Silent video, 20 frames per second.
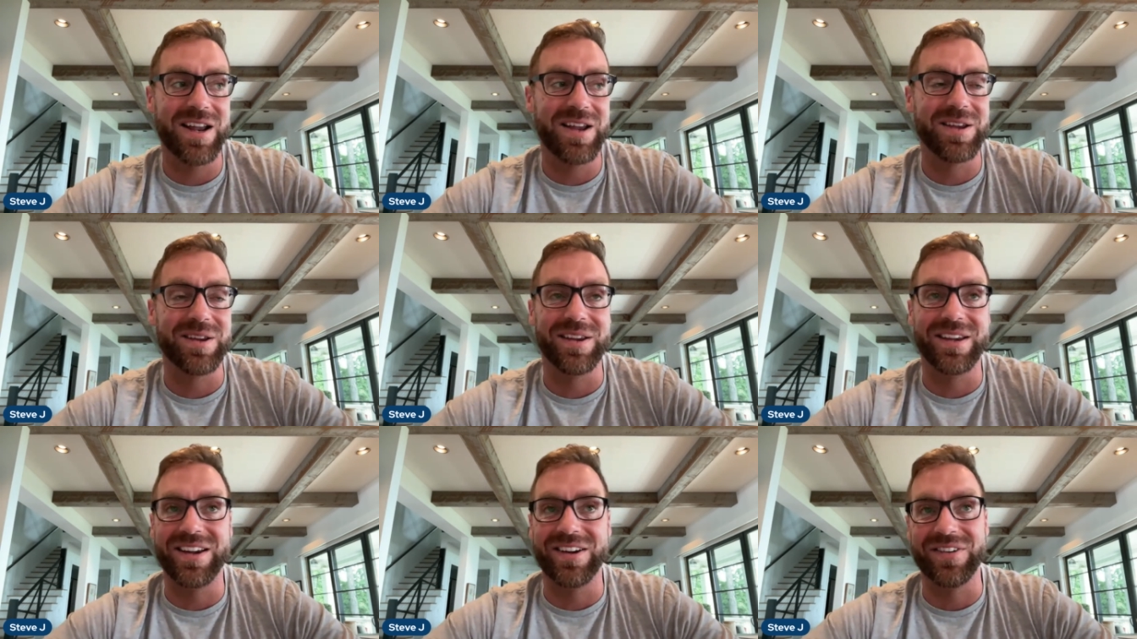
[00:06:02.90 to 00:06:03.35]
of
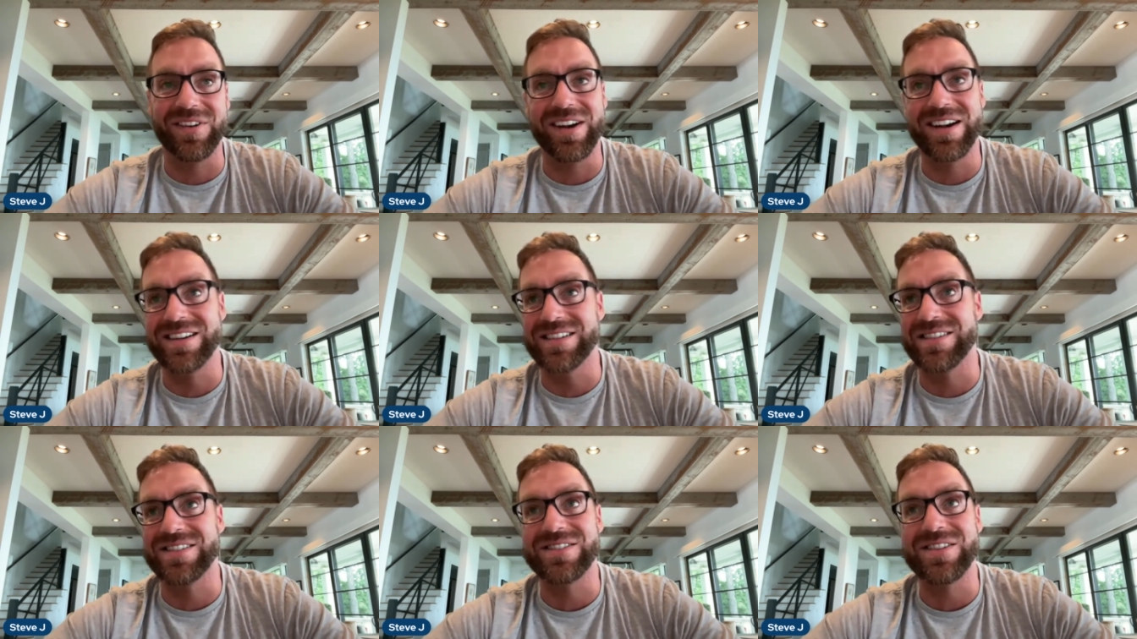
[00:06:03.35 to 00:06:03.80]

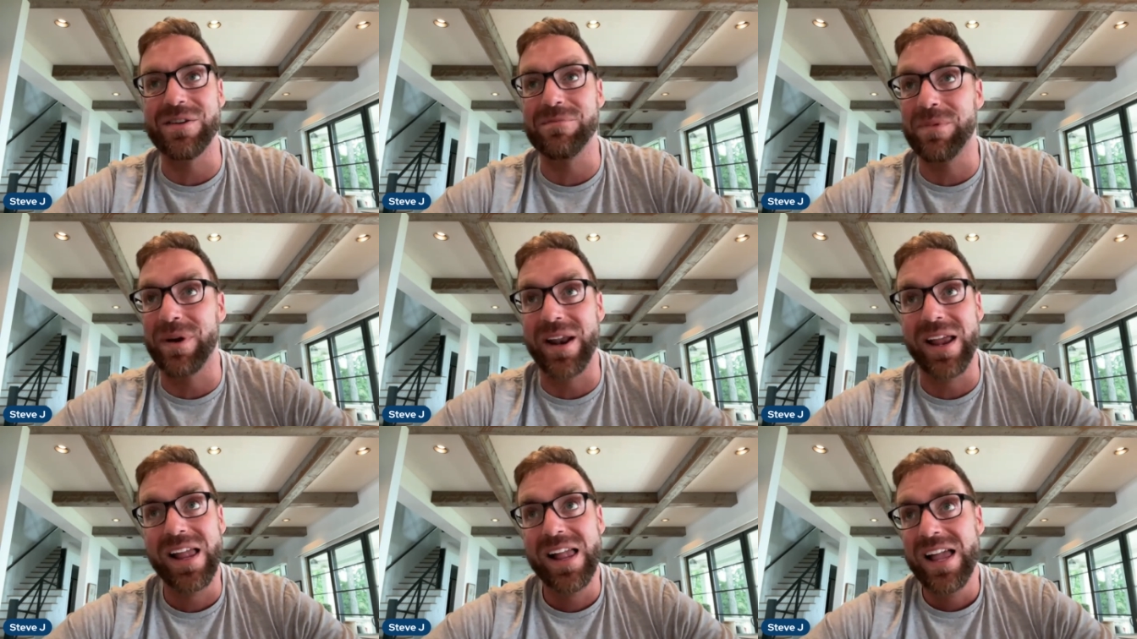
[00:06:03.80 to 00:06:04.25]
careers and stuff.
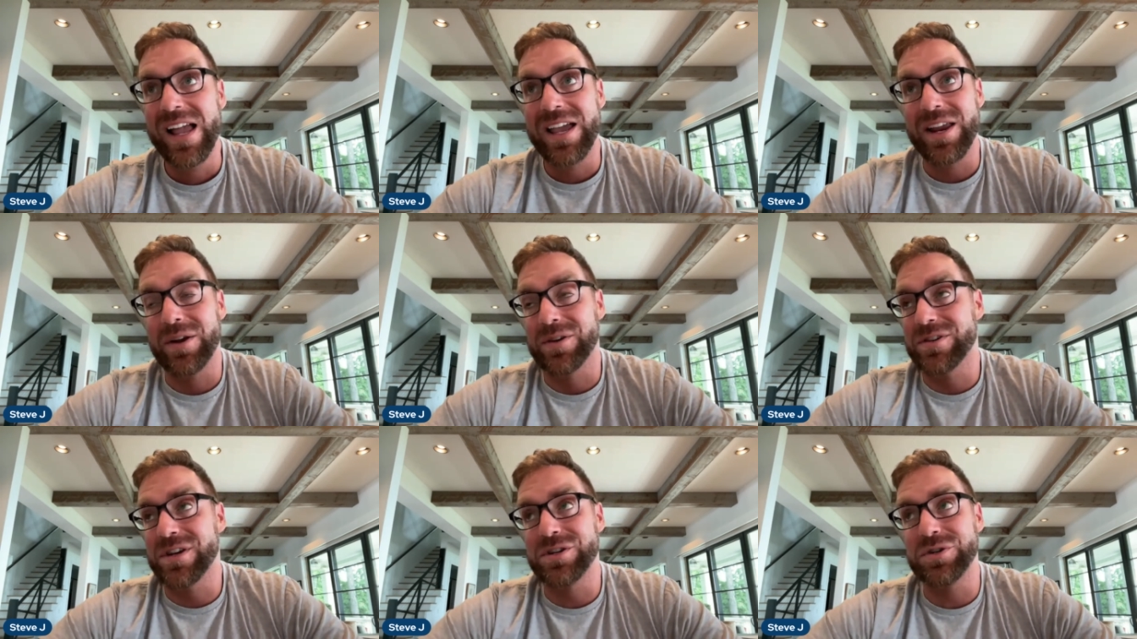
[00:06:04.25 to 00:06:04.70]
But,
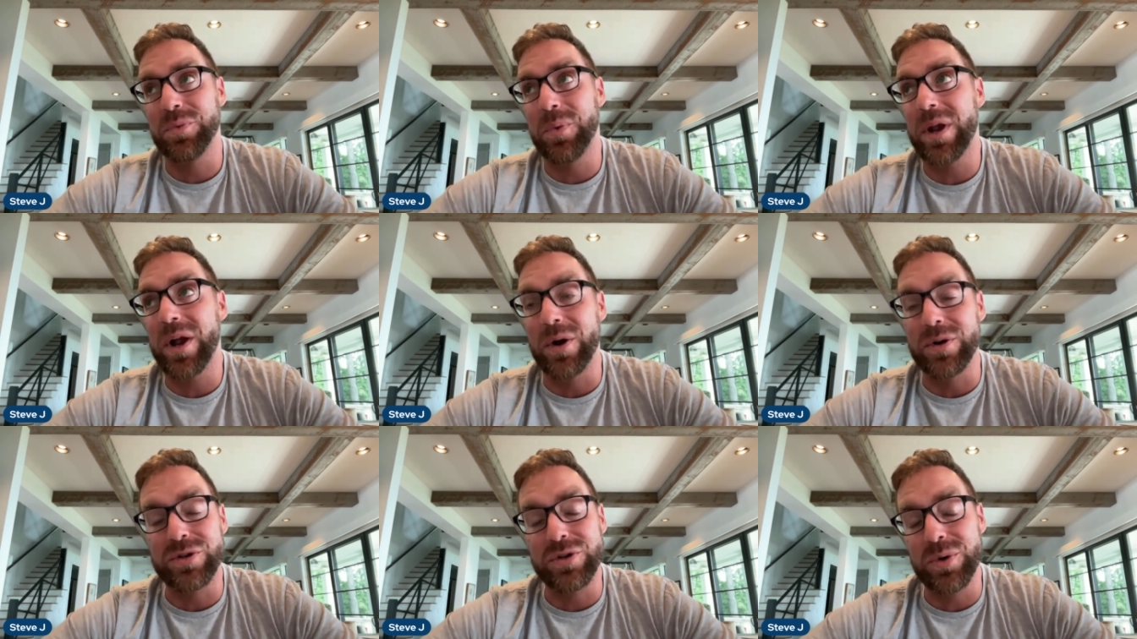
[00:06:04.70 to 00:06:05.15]
essentially we
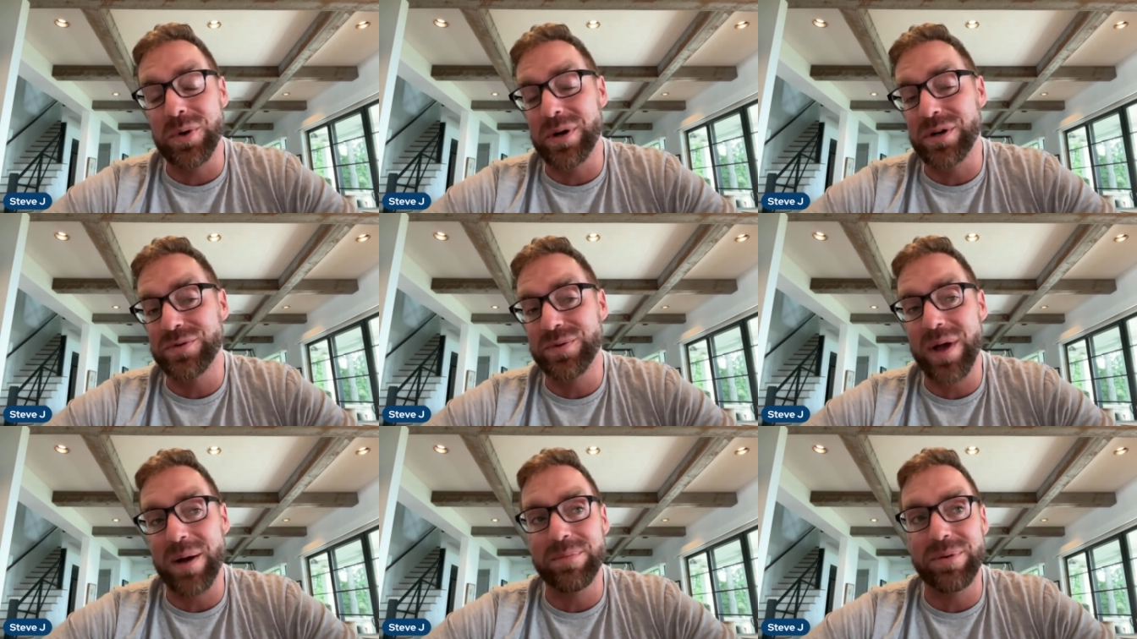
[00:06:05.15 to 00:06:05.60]
go 2
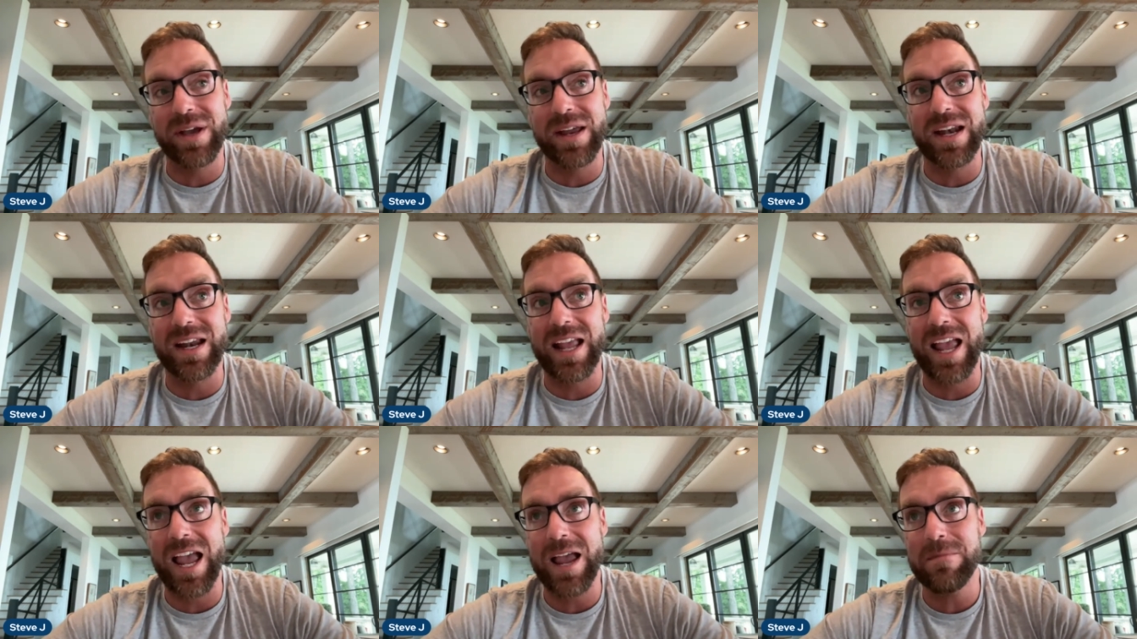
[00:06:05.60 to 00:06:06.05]
years without playing
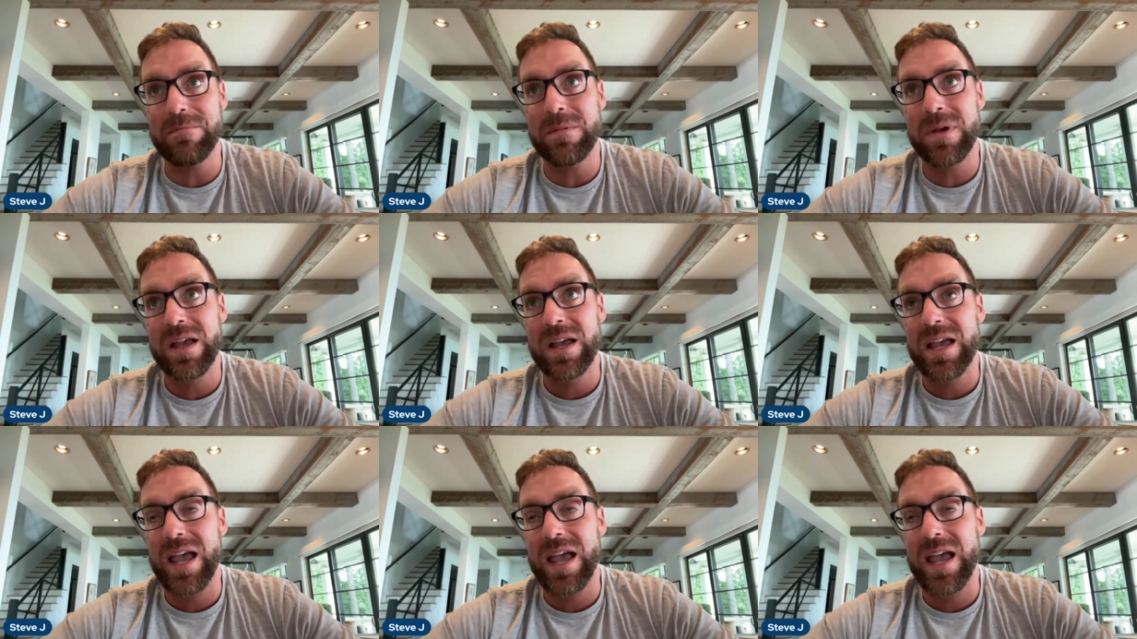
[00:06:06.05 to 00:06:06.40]
a game.